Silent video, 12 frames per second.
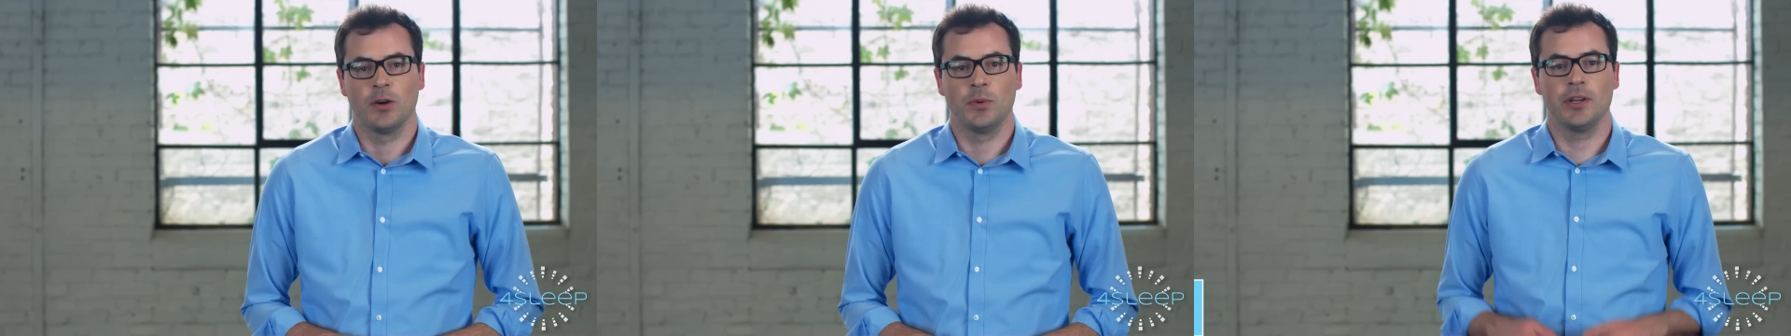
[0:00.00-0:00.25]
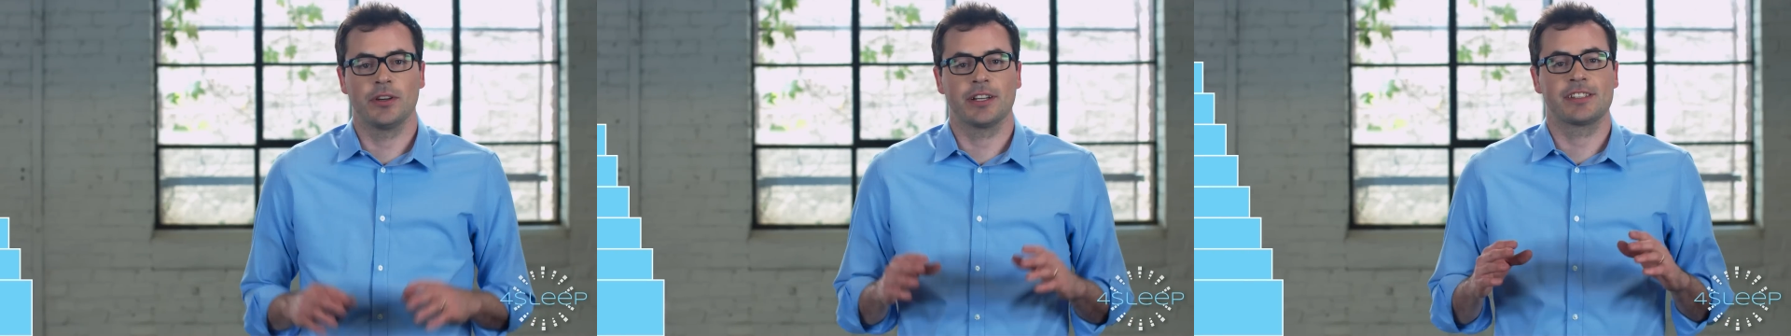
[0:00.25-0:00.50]

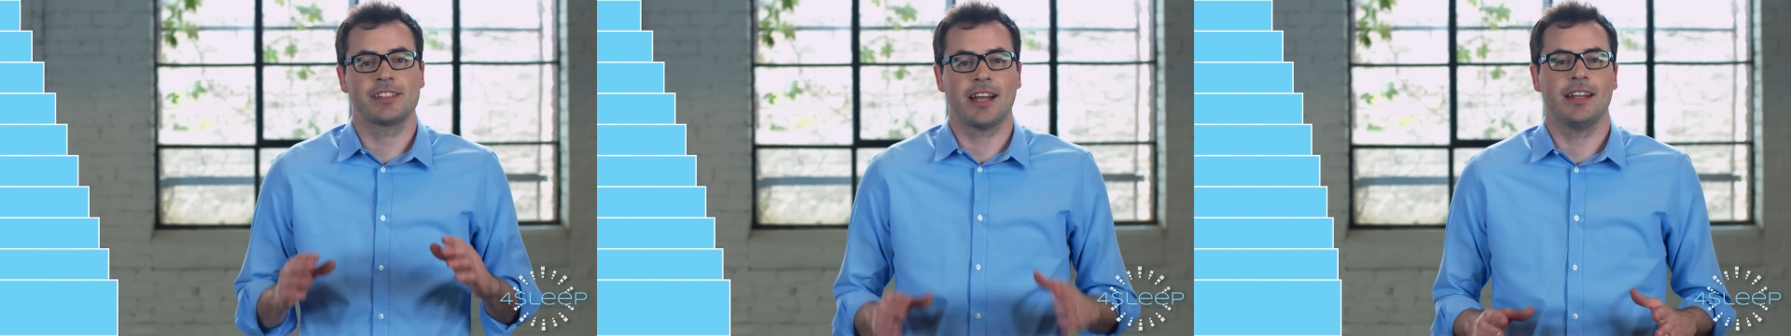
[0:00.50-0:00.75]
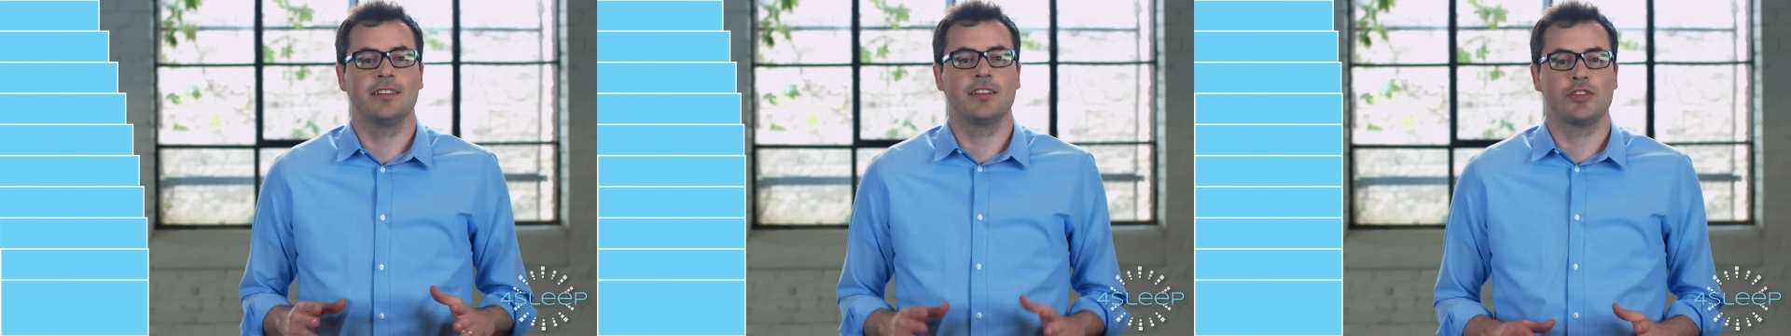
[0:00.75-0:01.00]
We are
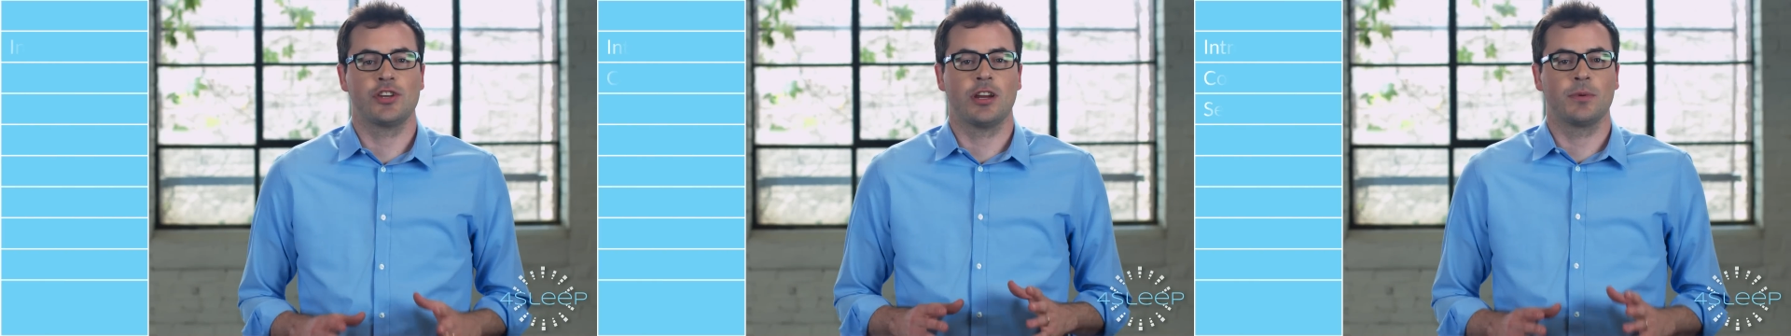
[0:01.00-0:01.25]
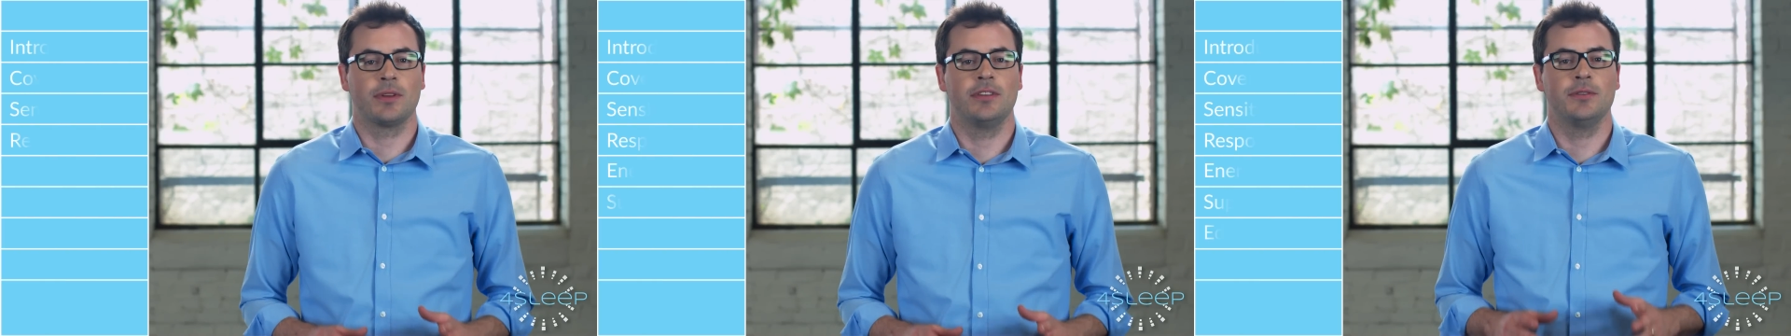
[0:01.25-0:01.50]
excited to
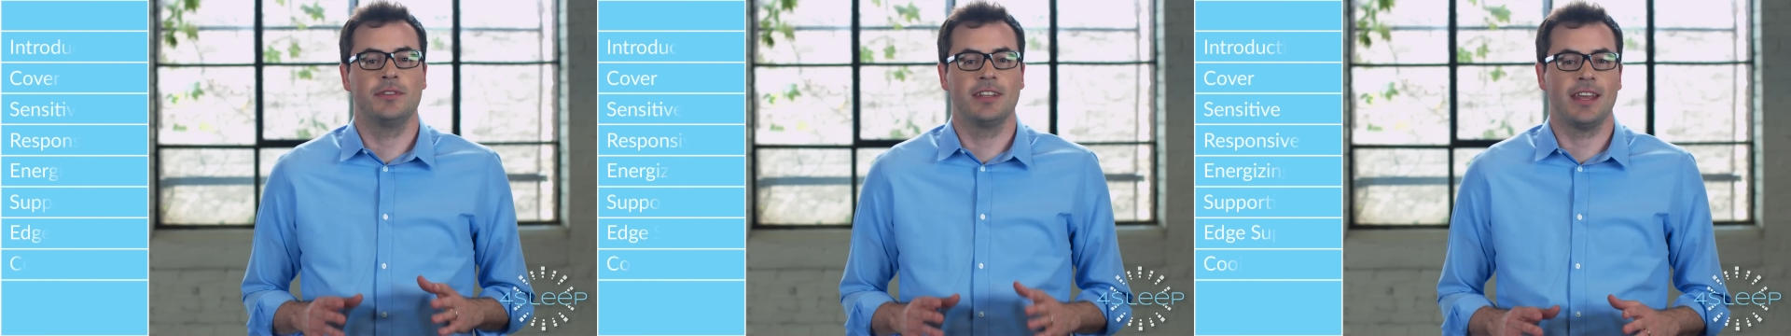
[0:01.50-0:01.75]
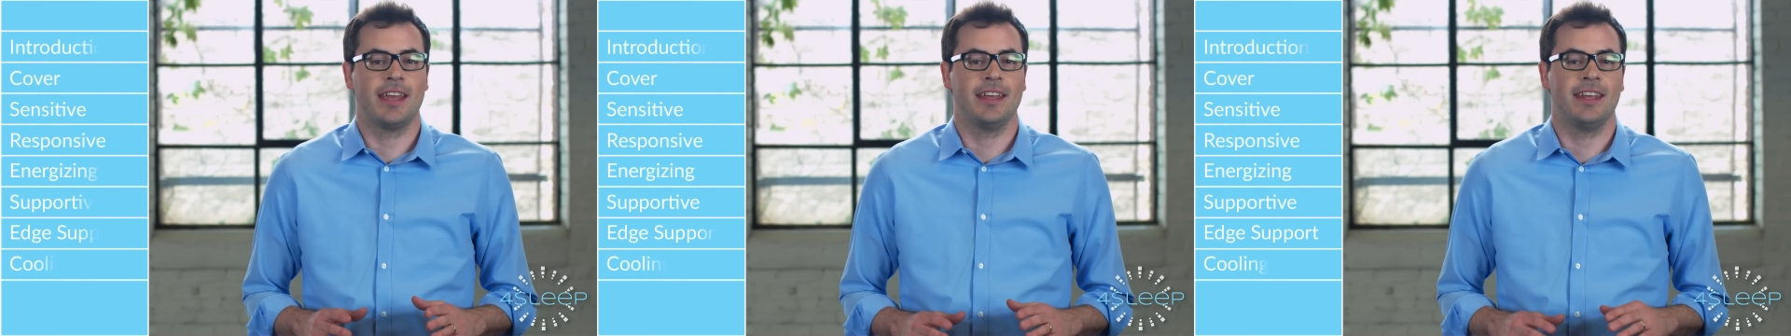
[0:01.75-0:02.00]
share with you
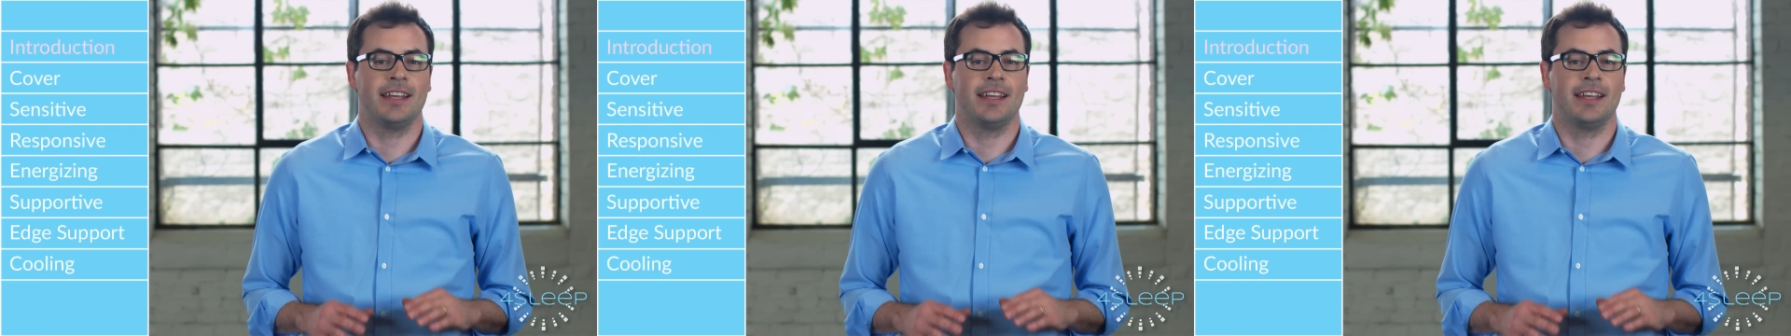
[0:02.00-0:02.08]
today